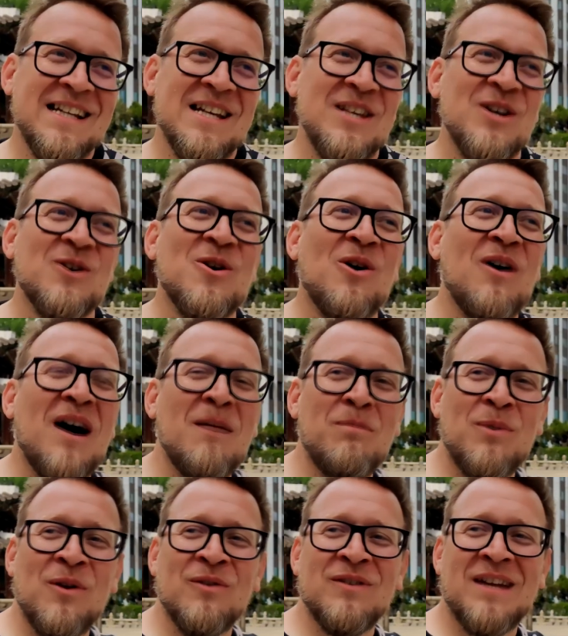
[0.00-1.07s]
you go
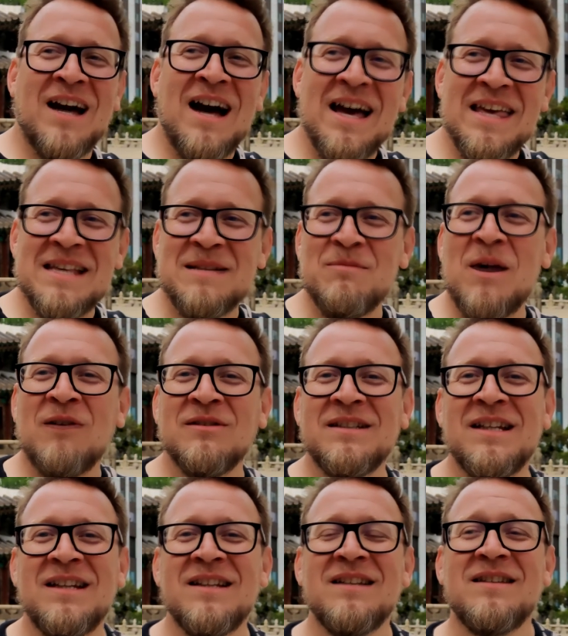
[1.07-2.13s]
up on the highest
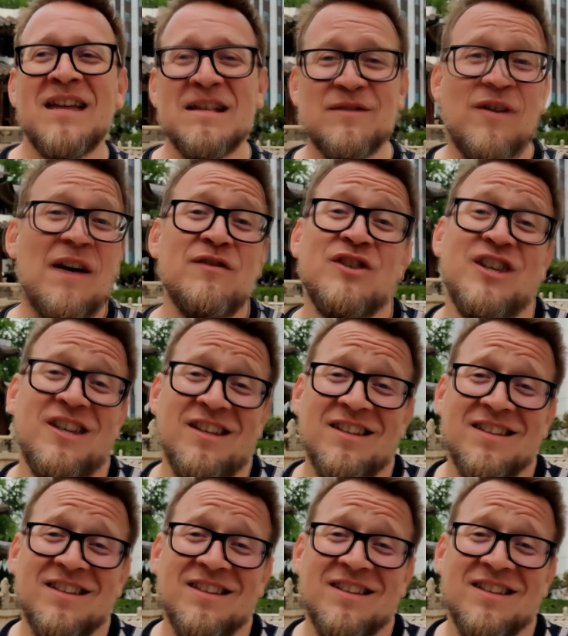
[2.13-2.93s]
mountain and there's 5G